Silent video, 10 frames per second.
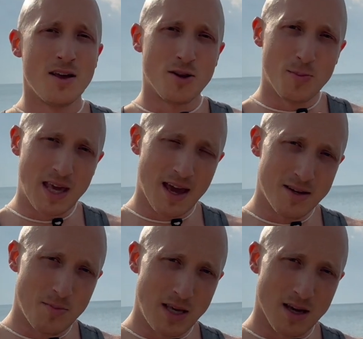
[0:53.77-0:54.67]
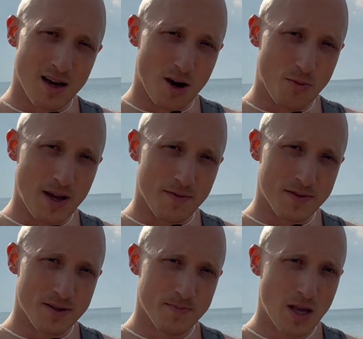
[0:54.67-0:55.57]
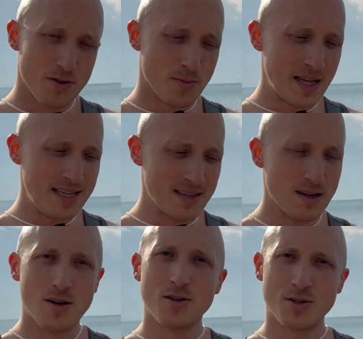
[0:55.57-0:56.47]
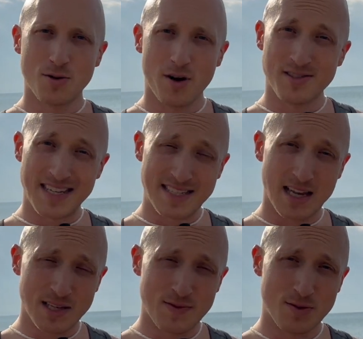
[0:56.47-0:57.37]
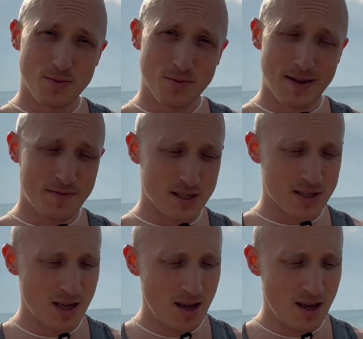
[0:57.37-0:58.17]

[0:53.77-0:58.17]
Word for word: There began to be a, a rift. There are many so called successful rifts